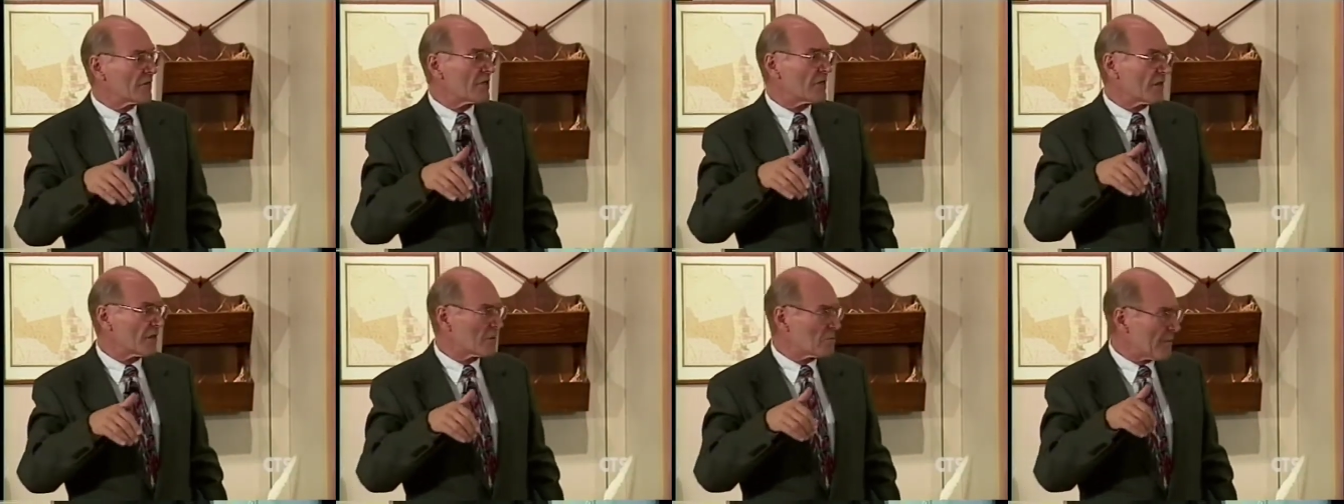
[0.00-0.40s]
a
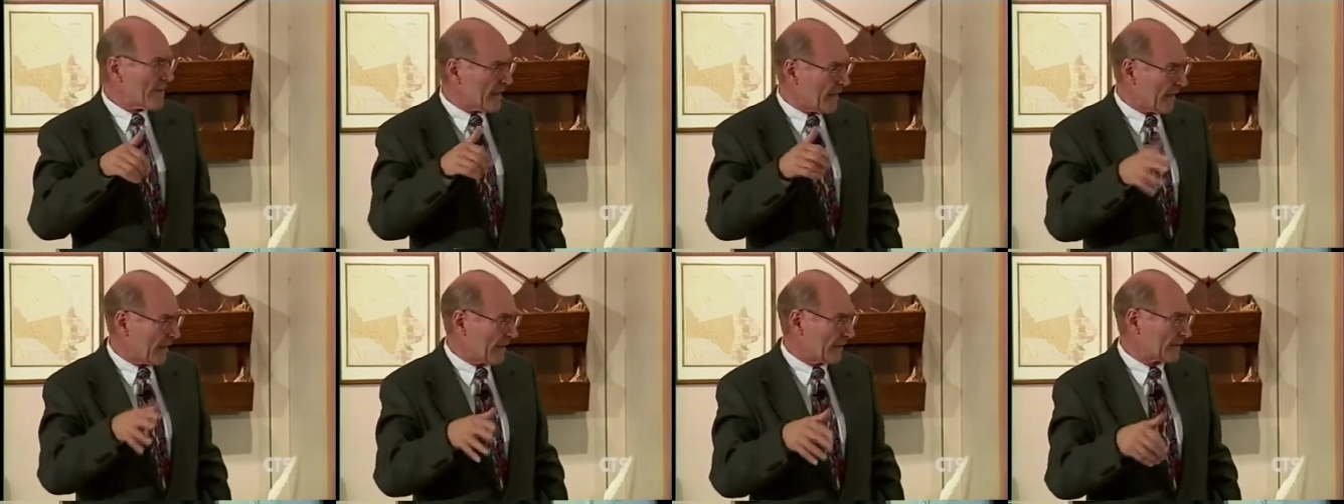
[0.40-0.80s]
young
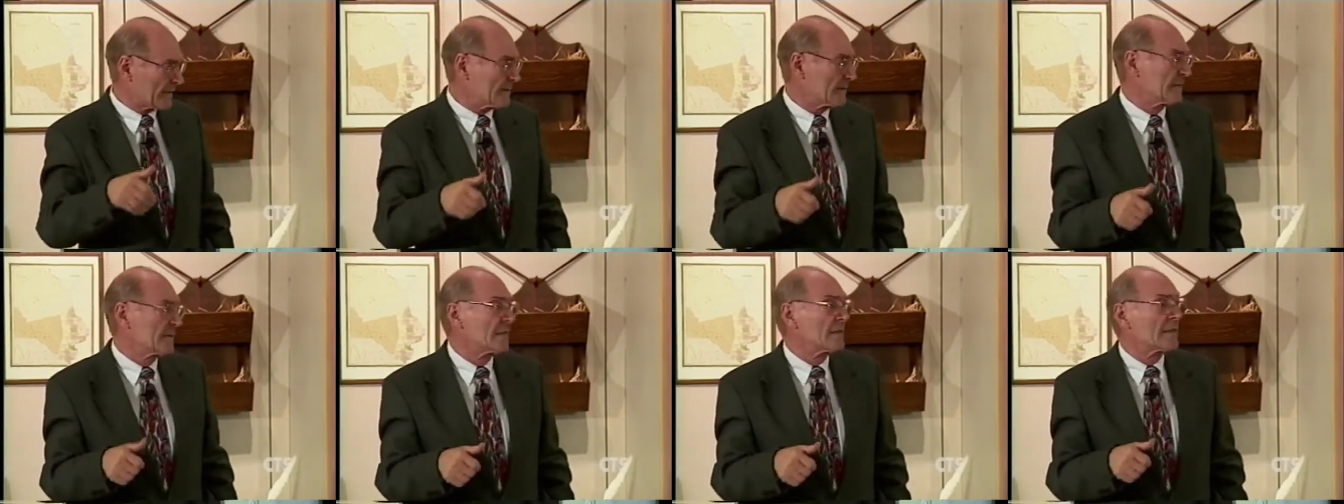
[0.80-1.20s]
man.
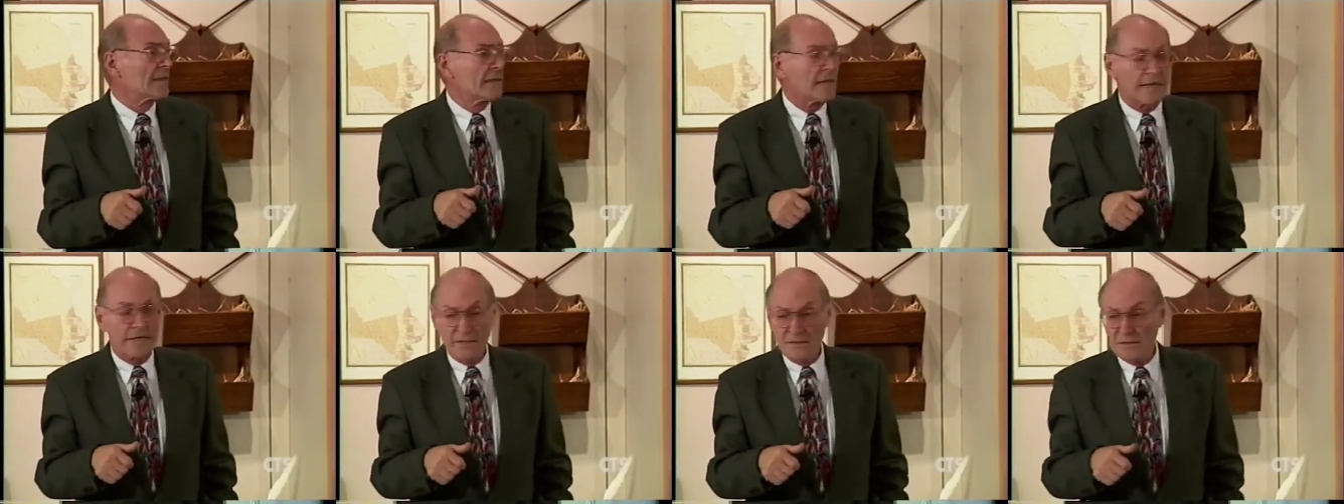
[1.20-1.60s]

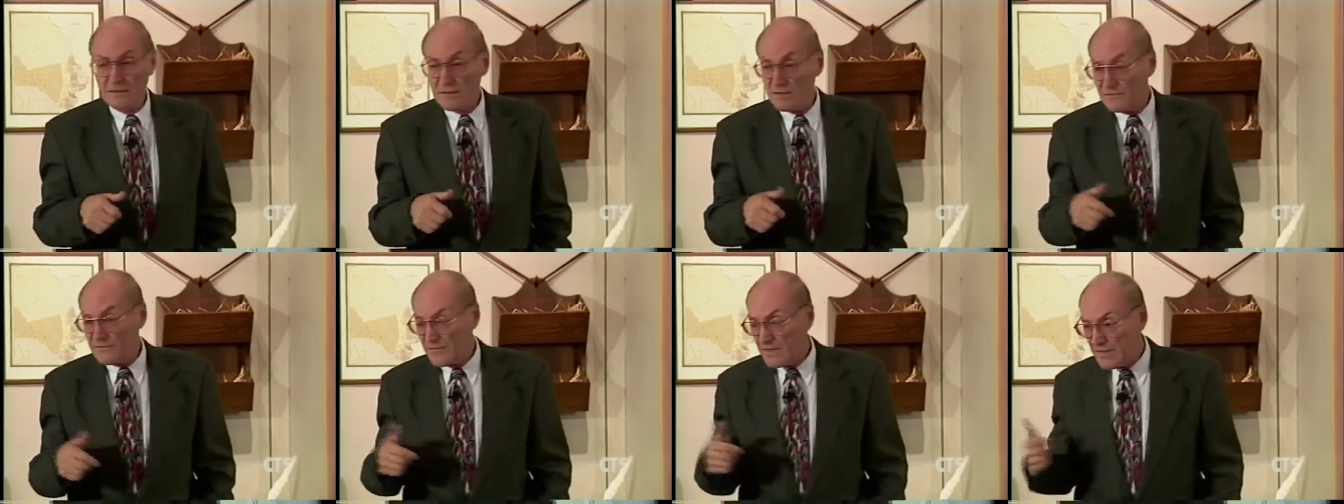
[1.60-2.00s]
And
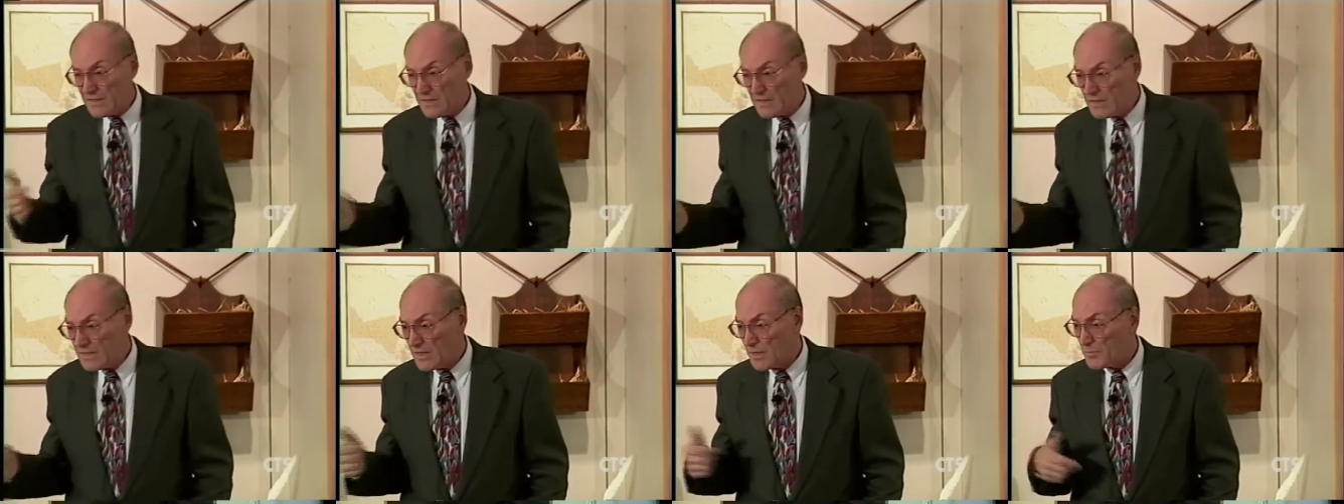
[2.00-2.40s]
a friend
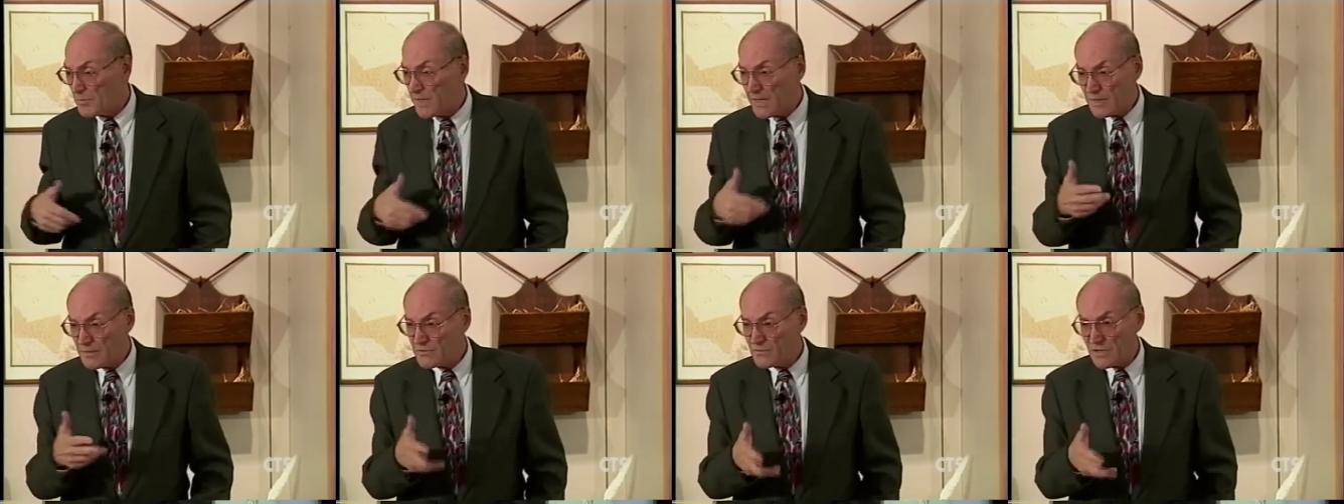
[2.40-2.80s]
of the young
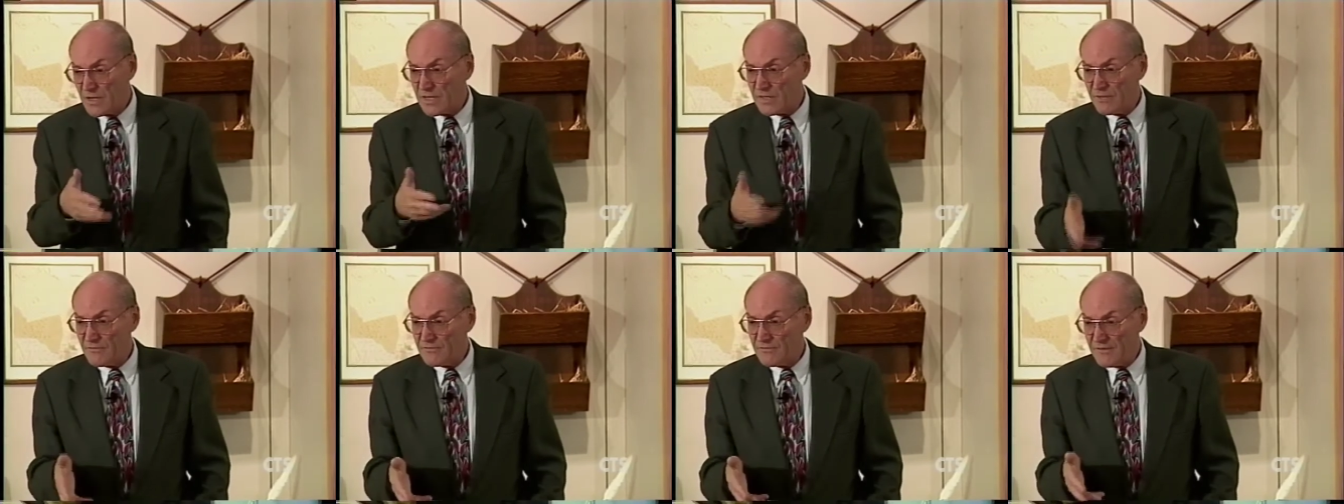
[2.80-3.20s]
man
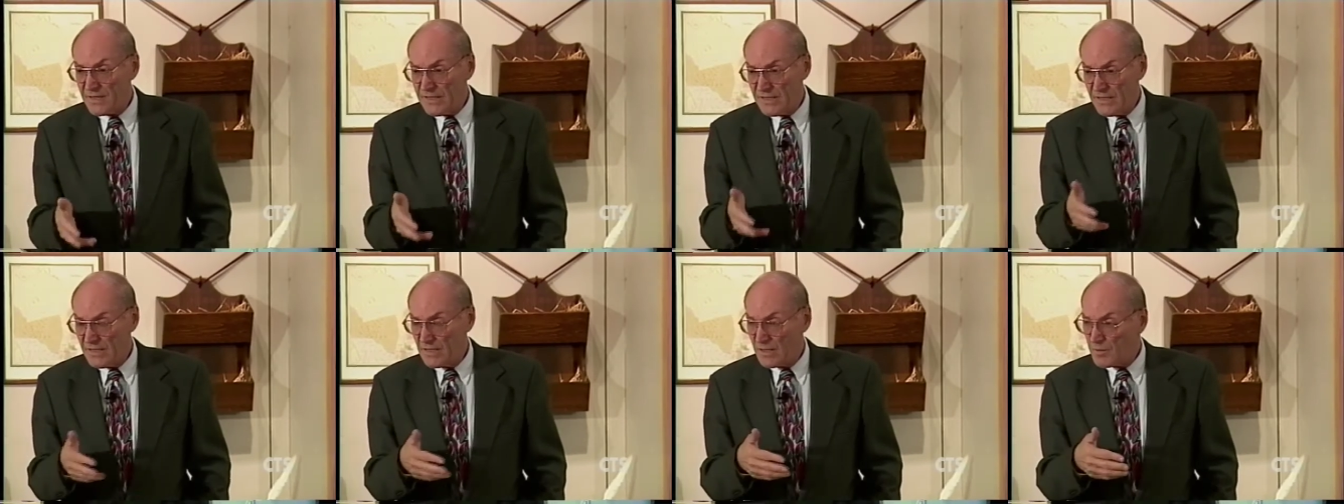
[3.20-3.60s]
tried to
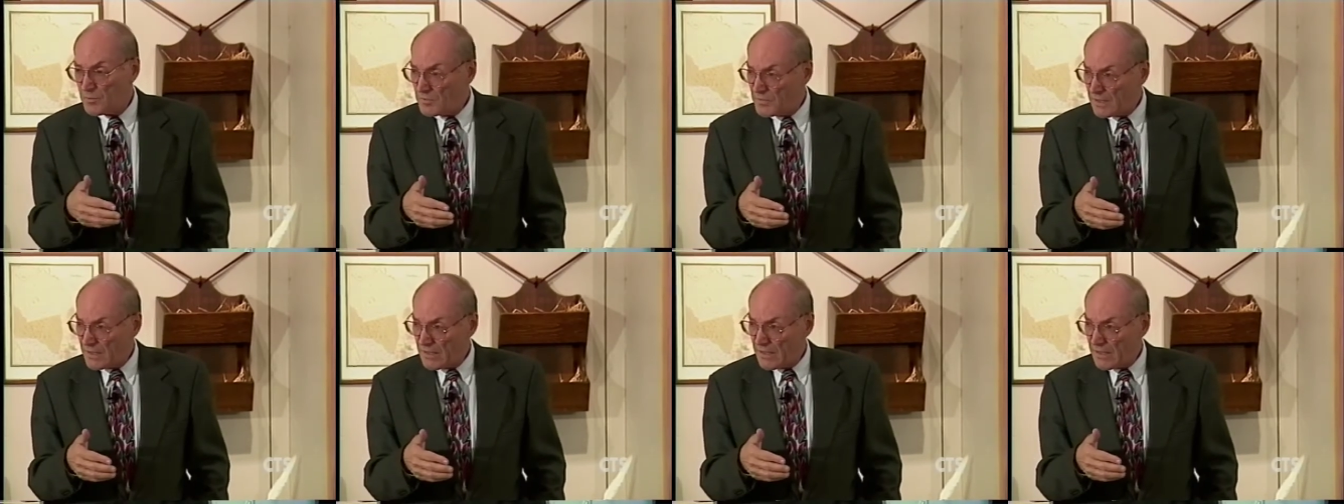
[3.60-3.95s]
find him,